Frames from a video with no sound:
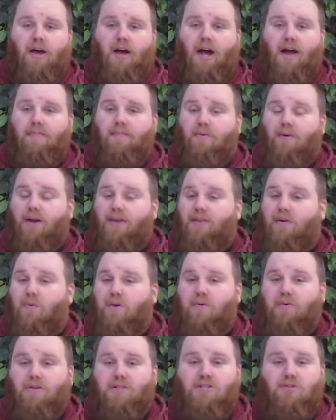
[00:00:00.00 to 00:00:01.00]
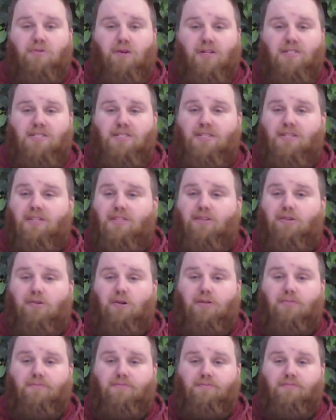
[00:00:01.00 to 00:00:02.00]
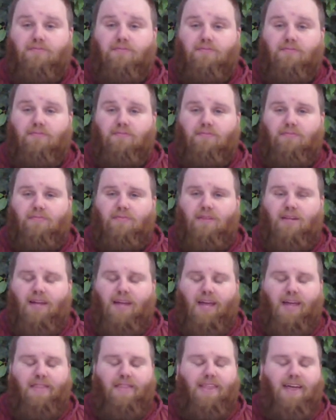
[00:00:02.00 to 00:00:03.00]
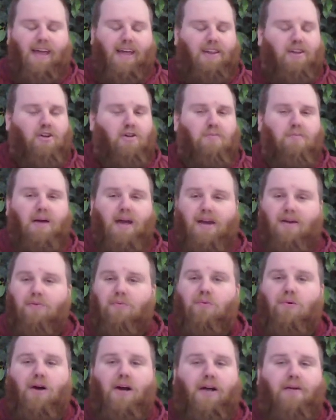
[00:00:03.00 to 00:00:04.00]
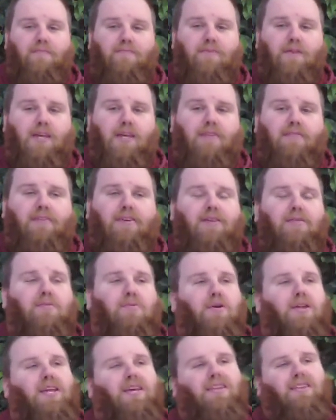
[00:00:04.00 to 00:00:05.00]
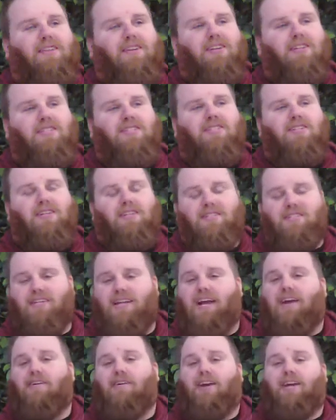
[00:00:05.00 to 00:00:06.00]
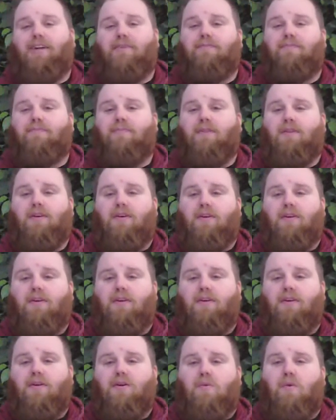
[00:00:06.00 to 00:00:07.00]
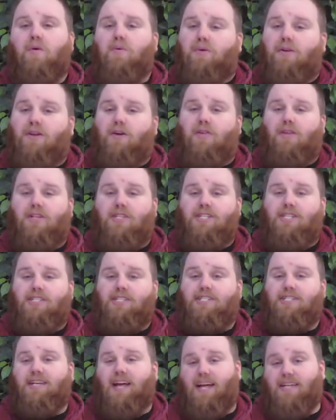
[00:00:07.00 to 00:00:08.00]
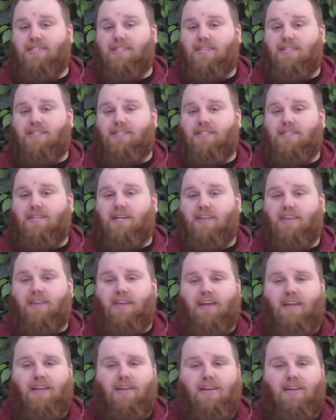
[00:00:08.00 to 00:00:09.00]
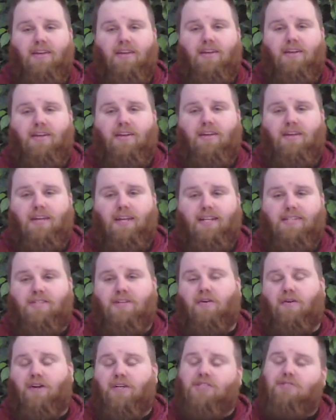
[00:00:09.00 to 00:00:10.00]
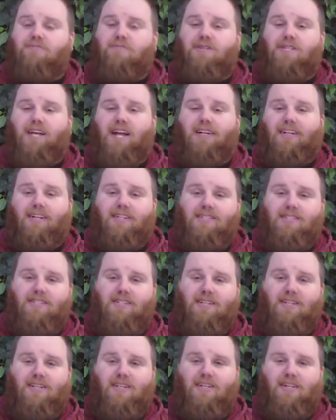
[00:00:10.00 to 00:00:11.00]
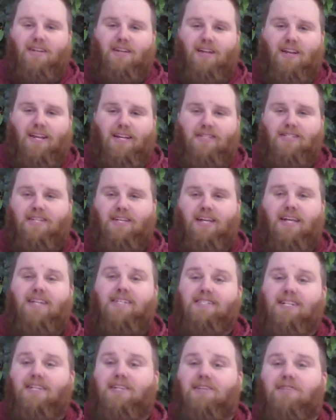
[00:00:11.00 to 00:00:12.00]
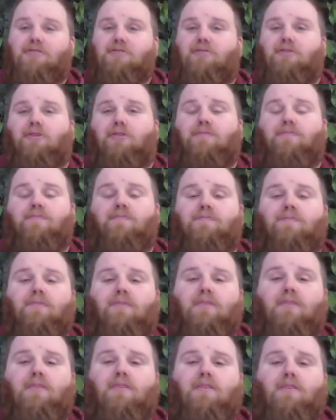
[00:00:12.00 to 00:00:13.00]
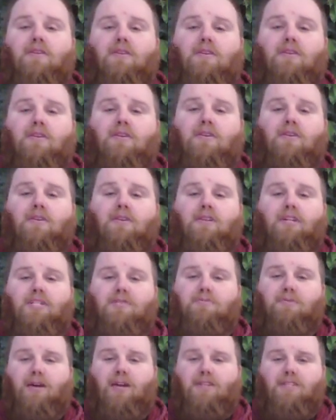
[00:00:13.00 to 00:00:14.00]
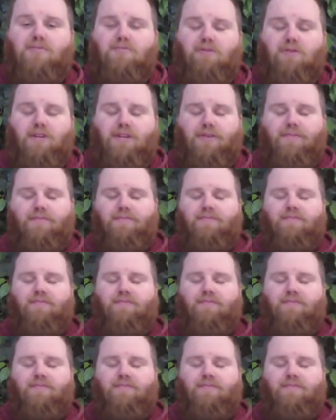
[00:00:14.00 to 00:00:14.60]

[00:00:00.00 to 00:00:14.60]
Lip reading: I pray that we would trust in the Lord, and that no matter what, even when it looks scary, we would know that Jesus has us and that he's going to protect us and he's in control. Let's pray this morning.